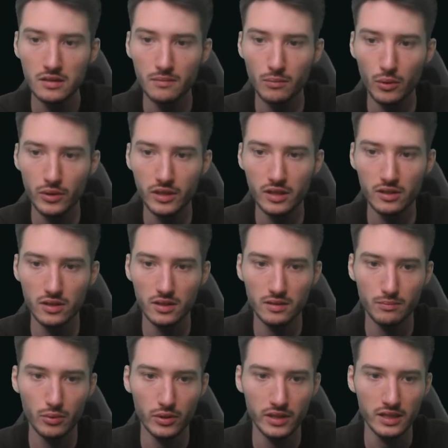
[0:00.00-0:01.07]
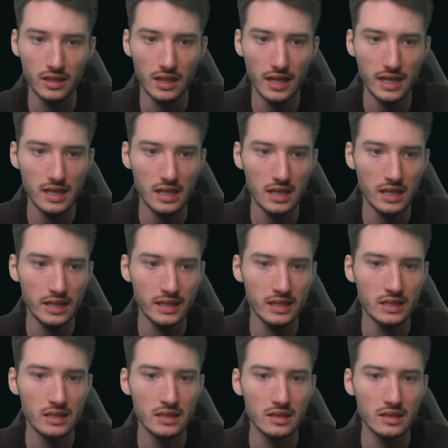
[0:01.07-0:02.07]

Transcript: Boarding in Leyline.